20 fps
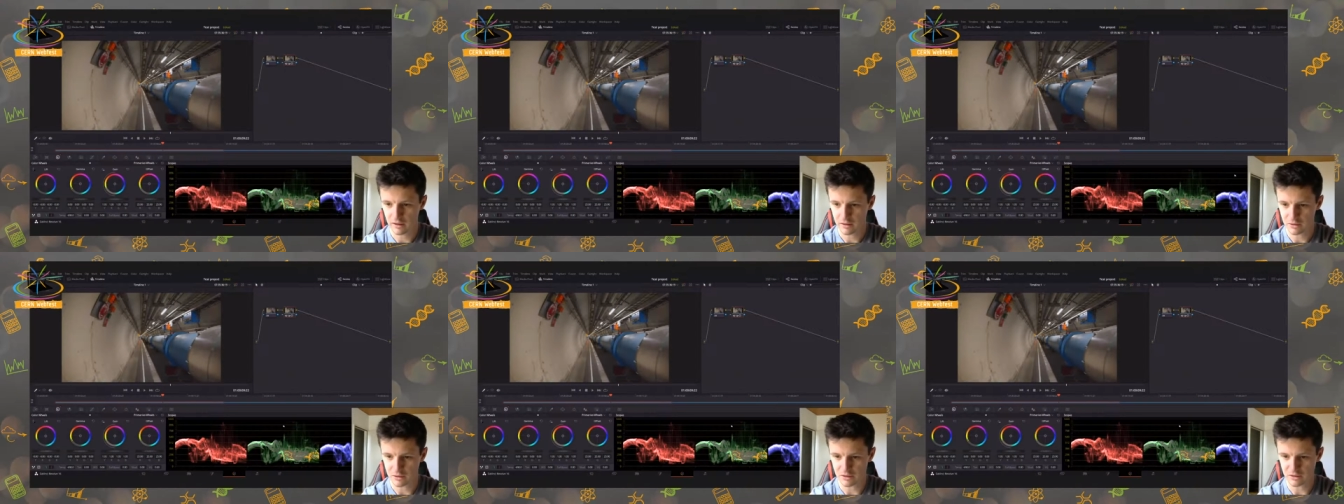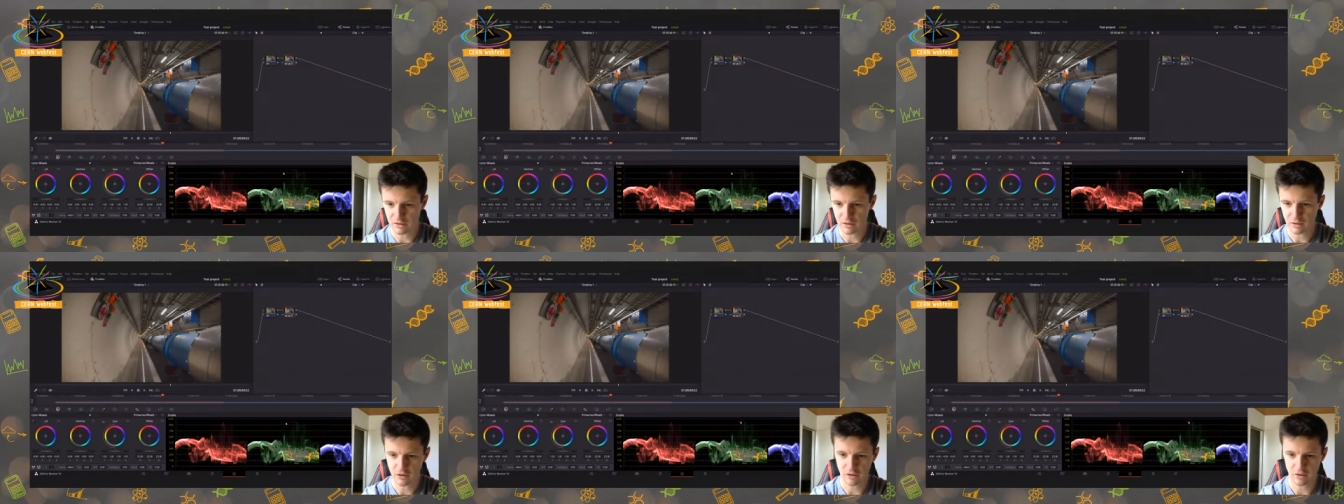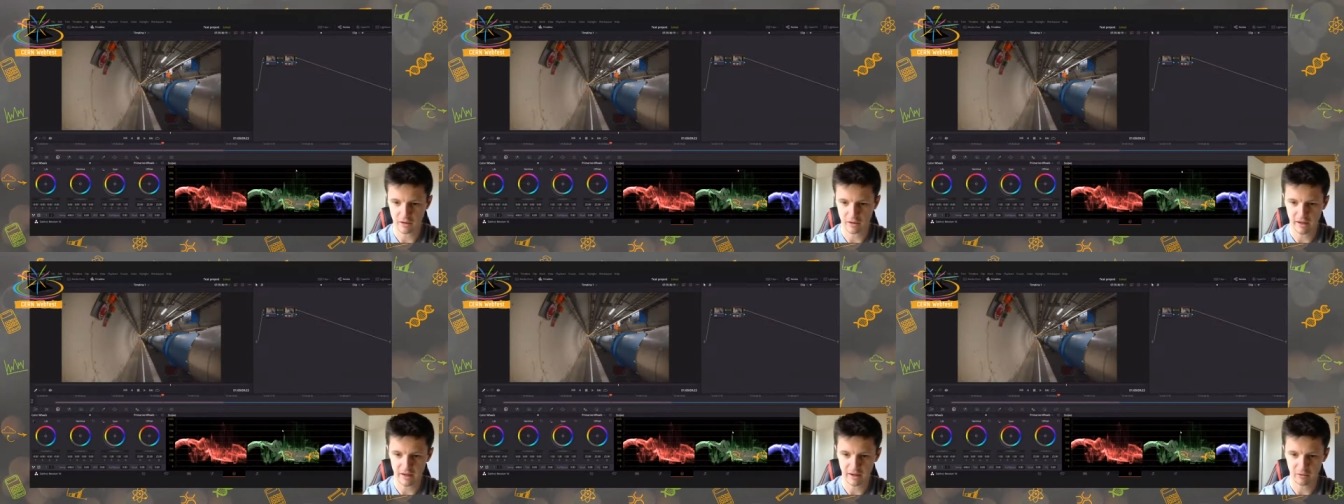Just
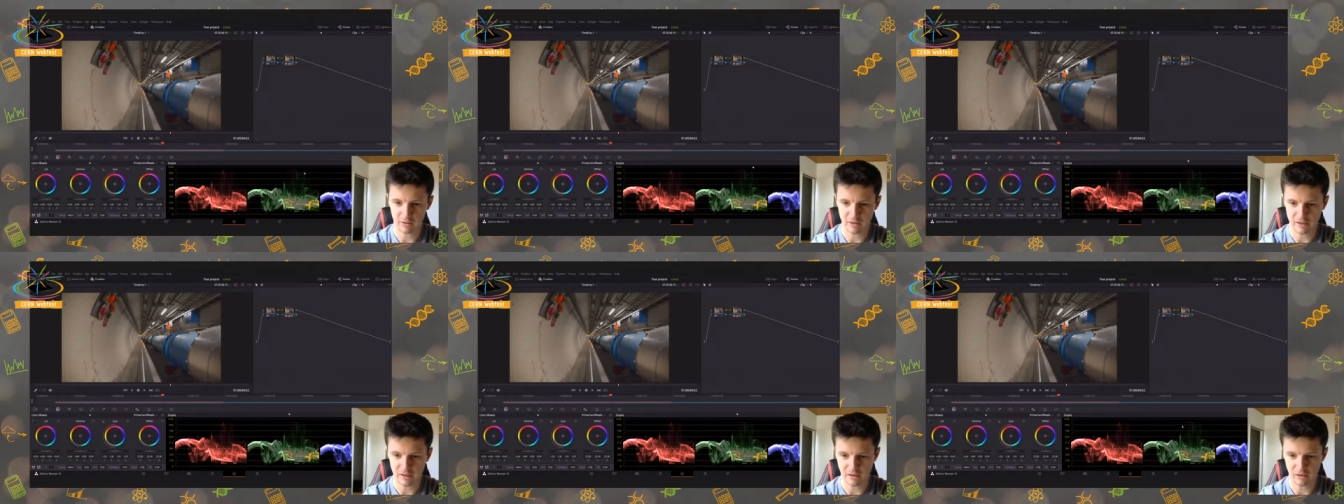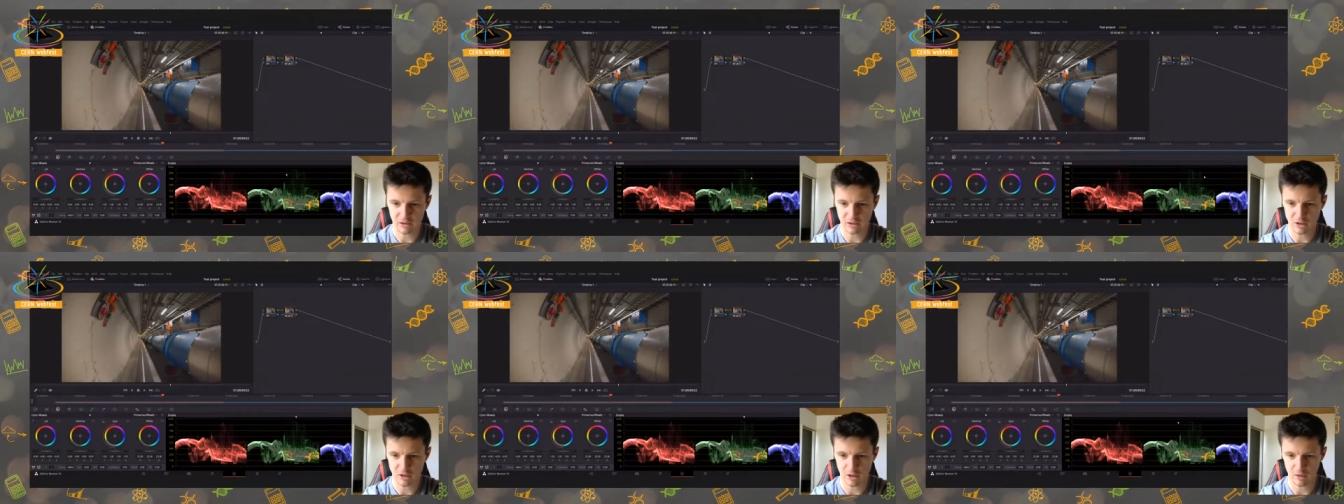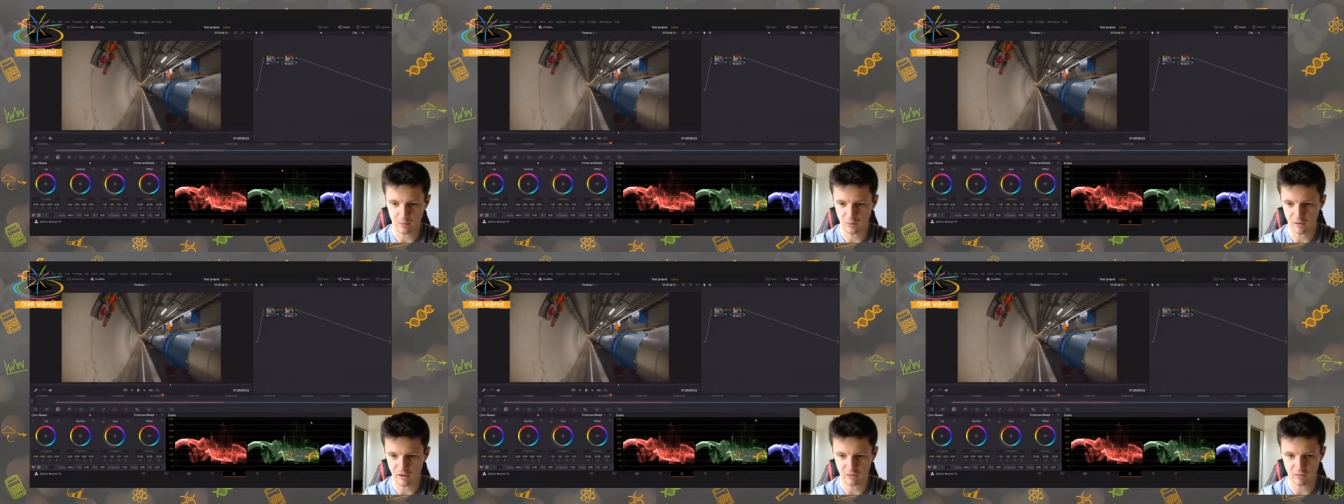the areas at the
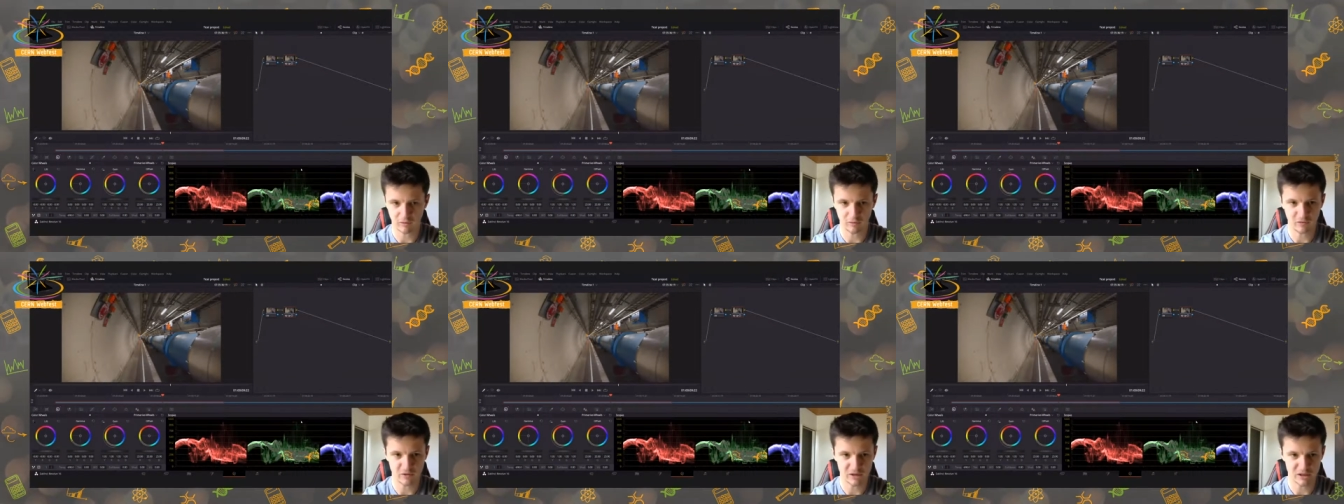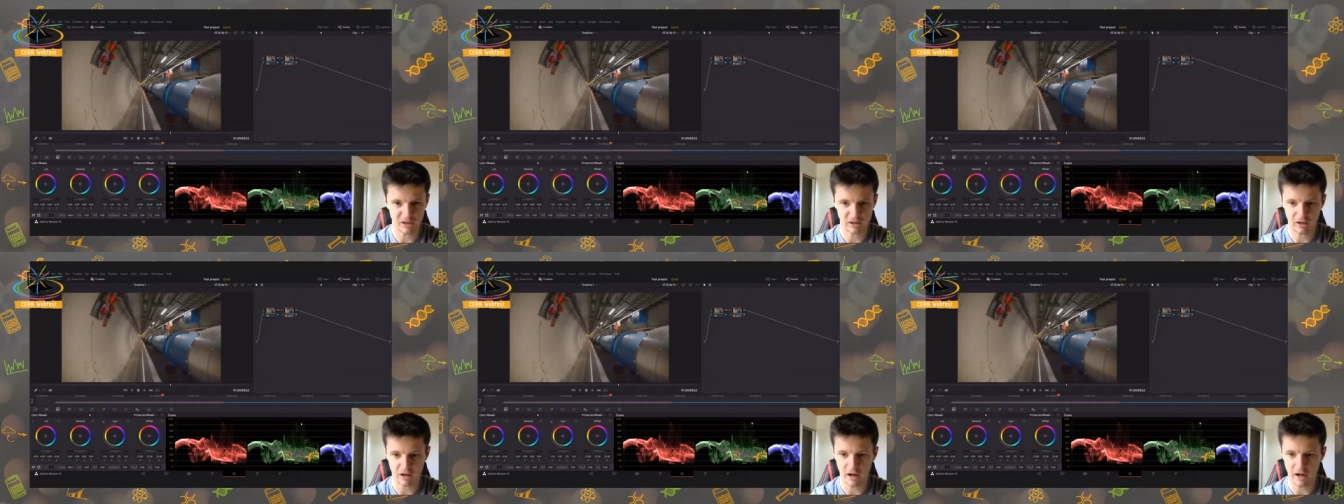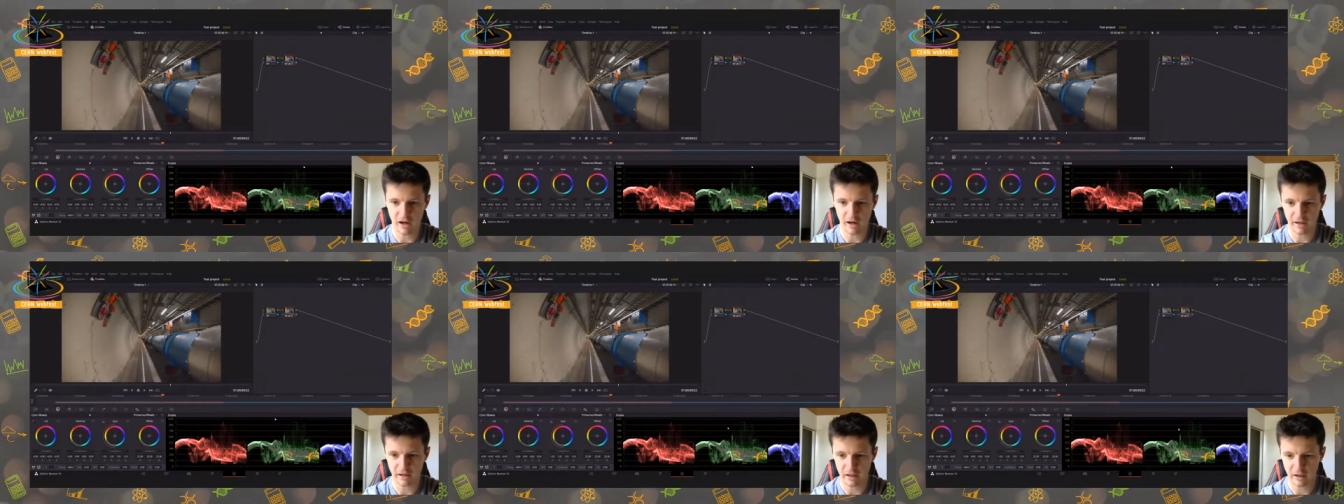top are obviously the
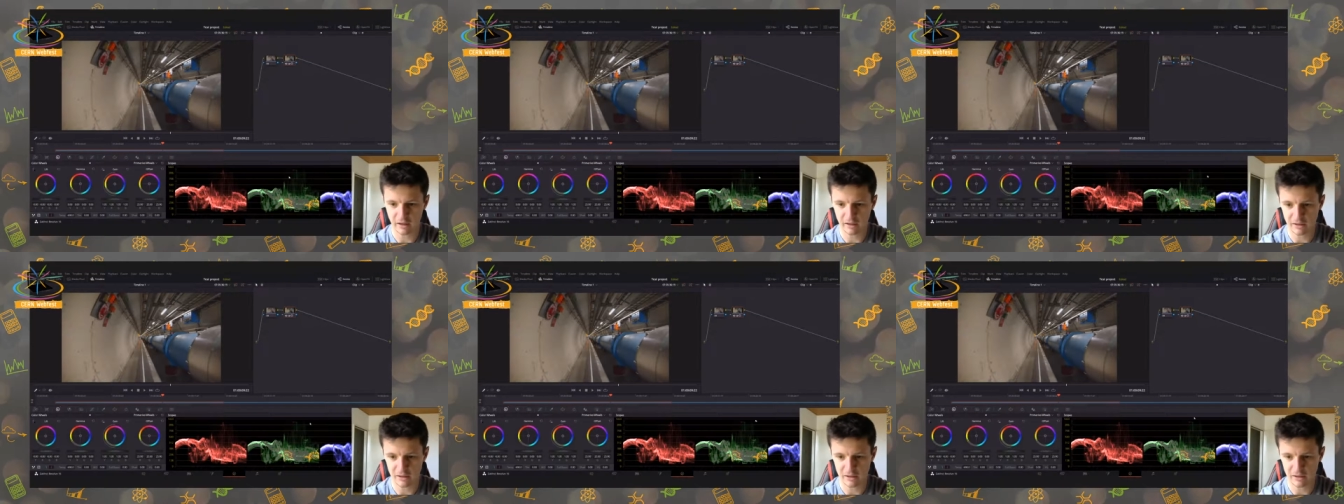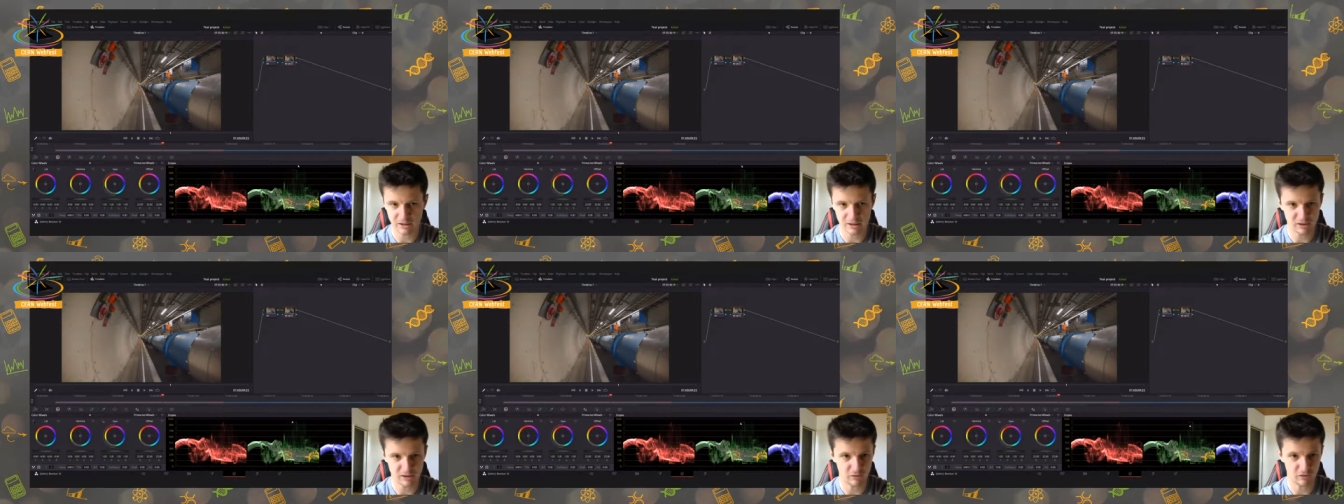highlights,